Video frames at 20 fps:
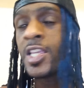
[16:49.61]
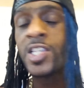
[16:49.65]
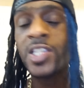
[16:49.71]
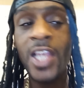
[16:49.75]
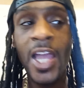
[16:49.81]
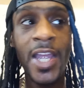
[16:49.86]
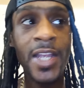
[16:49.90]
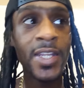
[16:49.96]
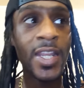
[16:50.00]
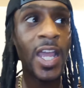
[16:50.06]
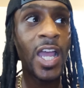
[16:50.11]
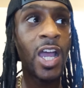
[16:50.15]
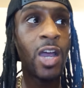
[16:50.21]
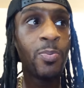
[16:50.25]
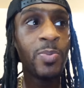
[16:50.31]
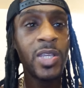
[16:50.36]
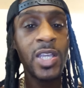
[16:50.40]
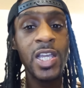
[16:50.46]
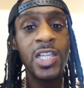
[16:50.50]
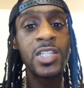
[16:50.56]
it's like
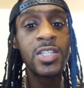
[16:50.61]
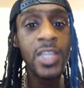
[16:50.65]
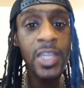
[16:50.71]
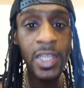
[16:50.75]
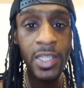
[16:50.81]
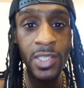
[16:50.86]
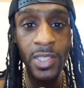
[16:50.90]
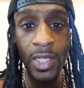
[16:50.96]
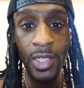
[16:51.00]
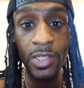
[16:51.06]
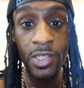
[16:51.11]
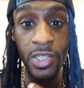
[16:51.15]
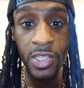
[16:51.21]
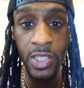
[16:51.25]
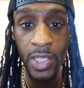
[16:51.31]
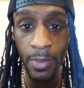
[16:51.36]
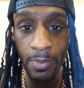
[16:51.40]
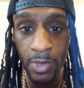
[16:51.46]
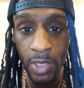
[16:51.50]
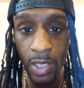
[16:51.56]
now because niggas done
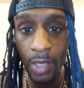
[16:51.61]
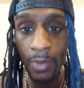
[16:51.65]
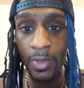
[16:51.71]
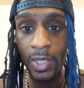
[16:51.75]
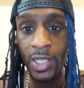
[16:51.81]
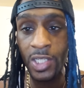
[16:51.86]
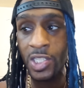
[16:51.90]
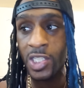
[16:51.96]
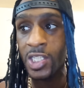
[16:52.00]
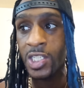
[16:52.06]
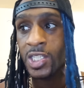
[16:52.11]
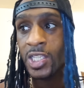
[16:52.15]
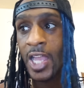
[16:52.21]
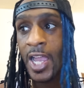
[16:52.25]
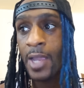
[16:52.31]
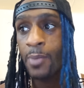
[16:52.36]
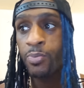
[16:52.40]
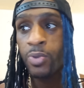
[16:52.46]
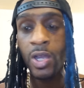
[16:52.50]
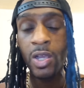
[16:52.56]
simped up. And it's just
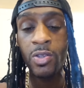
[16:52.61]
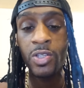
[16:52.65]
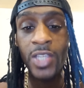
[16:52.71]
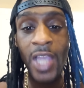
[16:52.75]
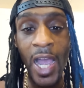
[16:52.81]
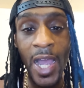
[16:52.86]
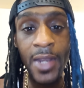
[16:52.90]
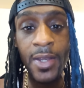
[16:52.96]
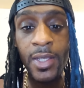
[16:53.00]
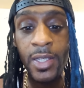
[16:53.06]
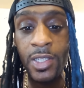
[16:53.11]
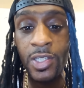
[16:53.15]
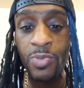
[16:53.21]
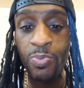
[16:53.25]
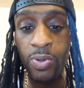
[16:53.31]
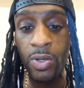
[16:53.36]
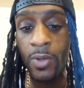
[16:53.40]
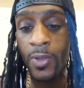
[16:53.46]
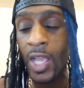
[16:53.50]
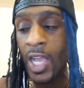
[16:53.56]
like, bro, y'all
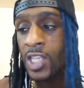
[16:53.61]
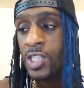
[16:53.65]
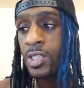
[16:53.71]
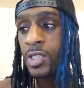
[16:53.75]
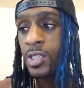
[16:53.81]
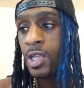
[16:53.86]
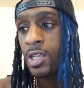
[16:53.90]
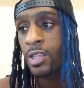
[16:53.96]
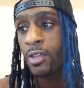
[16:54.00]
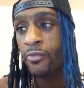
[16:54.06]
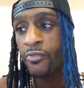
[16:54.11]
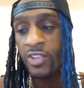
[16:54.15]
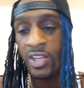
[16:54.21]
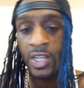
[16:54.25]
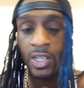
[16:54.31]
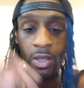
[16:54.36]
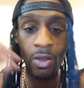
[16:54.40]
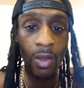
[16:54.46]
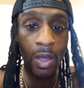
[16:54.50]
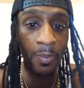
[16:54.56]
niggas put, that's another
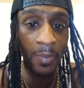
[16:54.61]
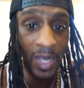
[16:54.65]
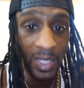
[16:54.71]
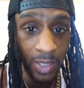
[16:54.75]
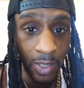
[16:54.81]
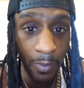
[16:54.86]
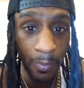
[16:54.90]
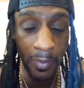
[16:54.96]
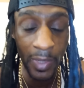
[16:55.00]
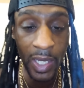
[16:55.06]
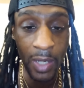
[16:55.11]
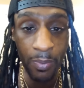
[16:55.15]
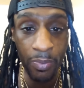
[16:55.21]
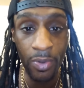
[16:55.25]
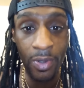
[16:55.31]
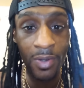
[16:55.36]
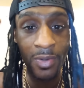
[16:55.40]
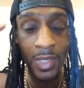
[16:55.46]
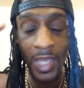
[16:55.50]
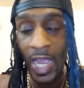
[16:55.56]
video I'm about to
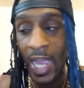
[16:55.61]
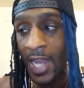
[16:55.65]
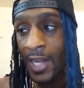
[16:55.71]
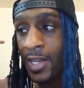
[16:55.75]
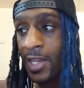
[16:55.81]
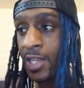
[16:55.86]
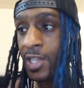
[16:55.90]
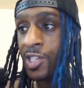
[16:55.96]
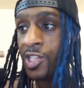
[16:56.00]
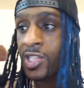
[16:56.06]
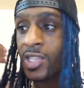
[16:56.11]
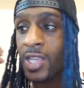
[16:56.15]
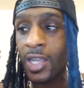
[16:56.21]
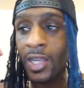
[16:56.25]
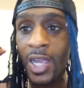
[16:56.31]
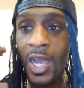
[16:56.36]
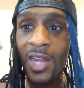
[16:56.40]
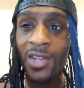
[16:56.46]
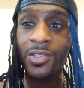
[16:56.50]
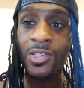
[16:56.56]
make, bro. Y'all niggas
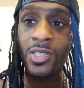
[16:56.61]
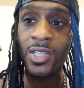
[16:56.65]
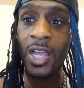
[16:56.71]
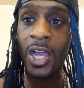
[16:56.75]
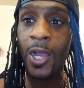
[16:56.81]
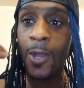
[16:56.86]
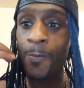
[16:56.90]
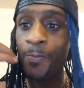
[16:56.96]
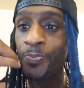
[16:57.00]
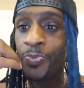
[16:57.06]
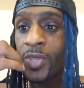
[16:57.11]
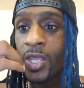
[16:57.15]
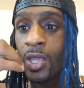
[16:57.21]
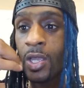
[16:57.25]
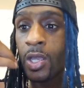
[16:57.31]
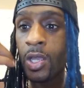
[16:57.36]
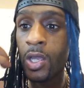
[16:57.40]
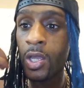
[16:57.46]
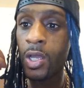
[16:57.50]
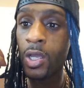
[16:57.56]
st gotta stop.
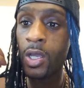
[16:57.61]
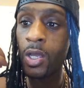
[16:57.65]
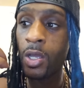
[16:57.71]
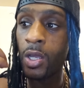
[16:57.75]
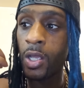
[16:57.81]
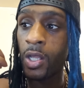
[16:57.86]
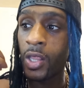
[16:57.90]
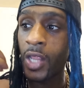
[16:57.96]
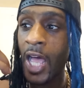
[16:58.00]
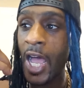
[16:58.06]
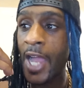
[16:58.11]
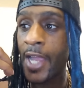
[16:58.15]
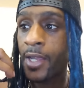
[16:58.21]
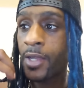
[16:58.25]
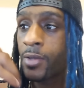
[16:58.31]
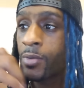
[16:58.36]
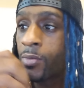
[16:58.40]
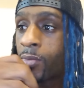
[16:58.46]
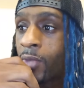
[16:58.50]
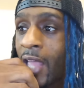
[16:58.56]

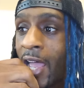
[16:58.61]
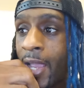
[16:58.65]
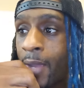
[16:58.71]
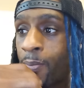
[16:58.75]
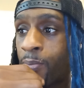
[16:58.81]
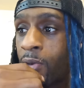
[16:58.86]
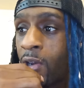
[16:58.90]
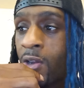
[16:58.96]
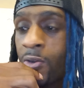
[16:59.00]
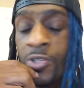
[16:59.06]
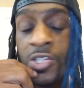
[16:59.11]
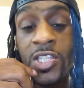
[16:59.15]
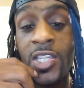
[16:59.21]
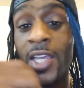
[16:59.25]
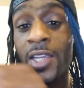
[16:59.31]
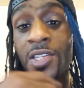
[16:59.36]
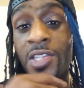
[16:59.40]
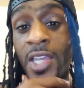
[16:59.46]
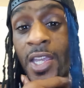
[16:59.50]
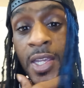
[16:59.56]
Like, like, bro,
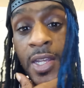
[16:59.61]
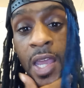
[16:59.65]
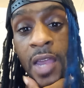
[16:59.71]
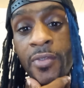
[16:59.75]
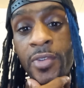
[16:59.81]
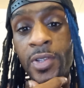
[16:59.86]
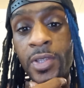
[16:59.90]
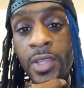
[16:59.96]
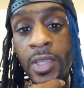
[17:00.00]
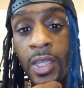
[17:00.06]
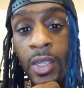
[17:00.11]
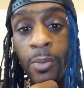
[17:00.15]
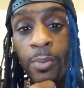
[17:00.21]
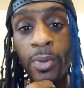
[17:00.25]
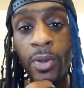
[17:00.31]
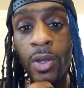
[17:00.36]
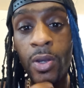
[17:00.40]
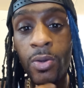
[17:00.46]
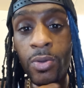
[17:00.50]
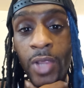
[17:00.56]
sex ain't everything,
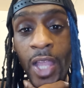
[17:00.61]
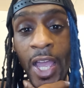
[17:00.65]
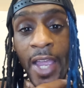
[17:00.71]
bro.